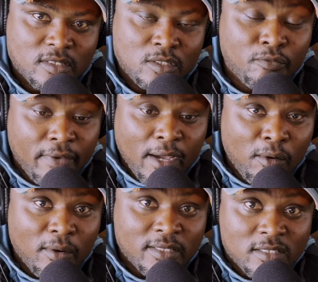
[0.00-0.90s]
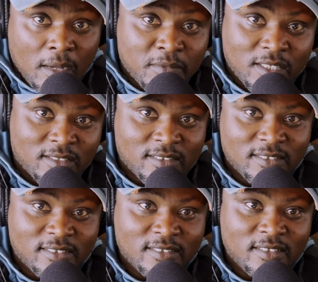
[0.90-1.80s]
You failed a subject
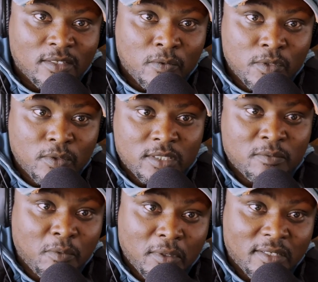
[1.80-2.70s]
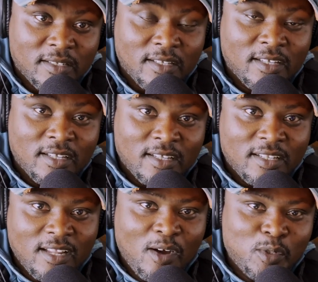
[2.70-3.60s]
which was important.
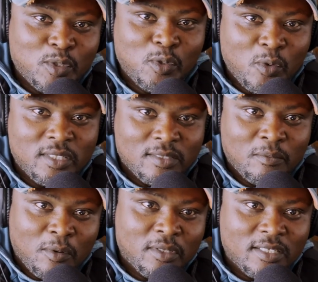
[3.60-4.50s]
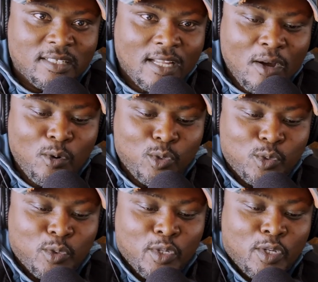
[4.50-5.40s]
Now you know it's important. Now
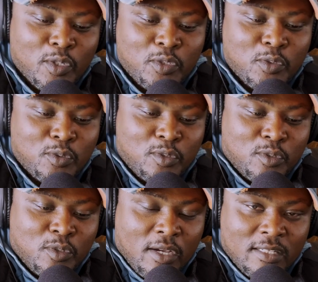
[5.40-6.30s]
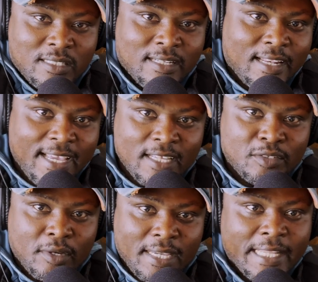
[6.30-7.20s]
you are delayed,
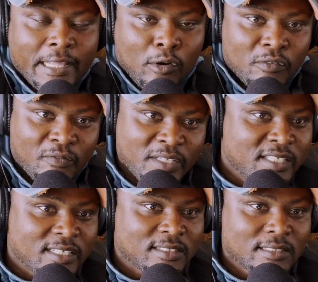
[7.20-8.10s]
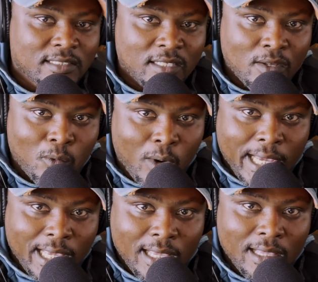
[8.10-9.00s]
you are inconvenienced.
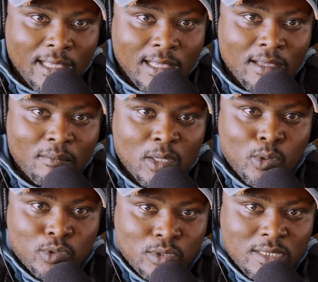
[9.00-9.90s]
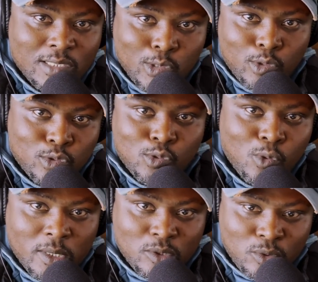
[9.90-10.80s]
Why? Because you did not do
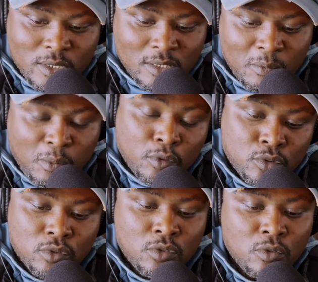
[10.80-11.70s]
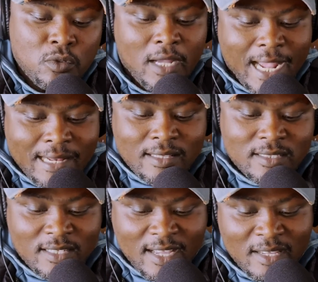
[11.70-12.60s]
what you were supposed to do at the
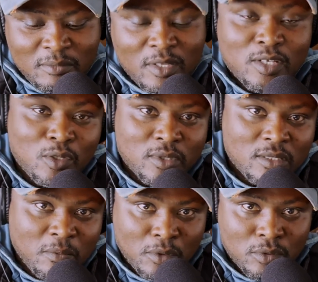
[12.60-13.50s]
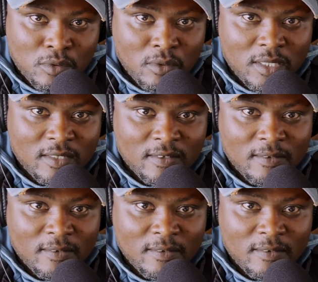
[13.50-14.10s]
time you were supposed to do it.